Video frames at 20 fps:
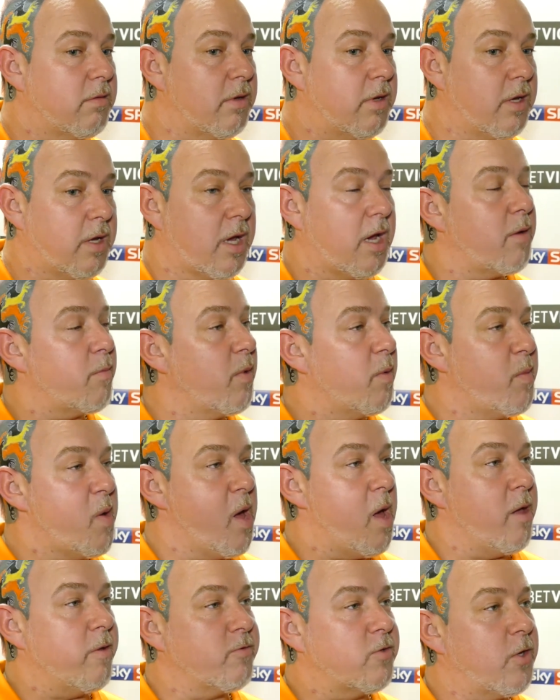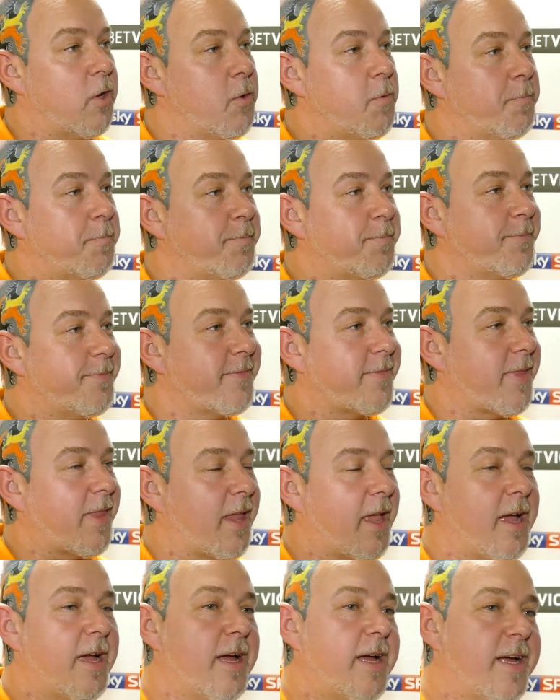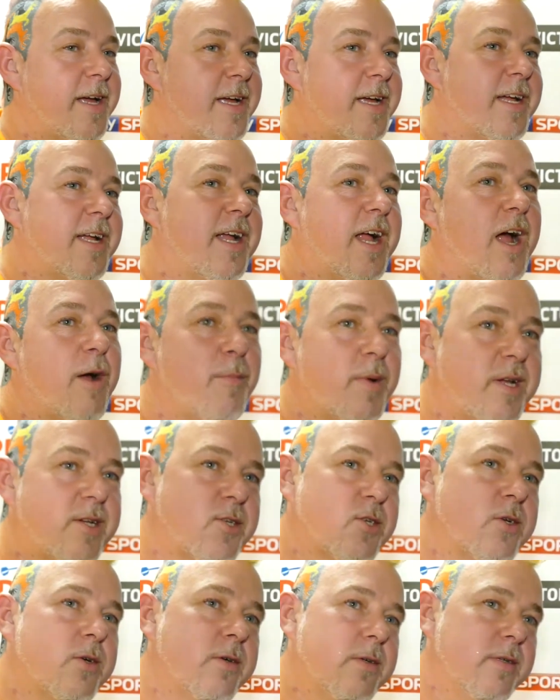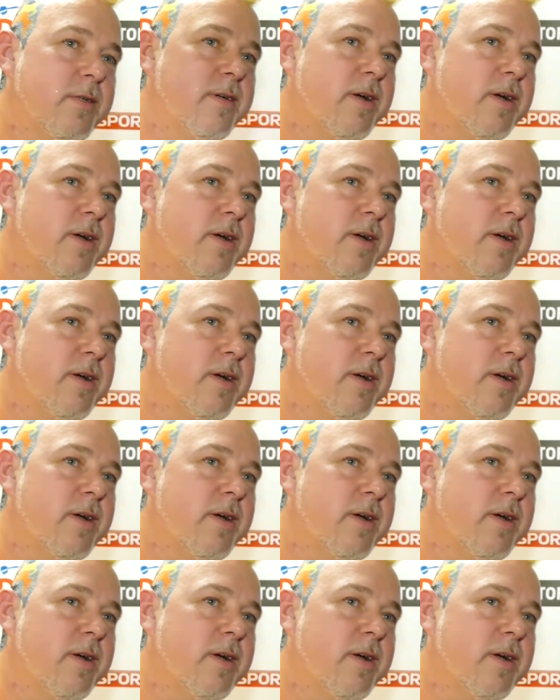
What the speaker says: he kicked my butt. So I made sure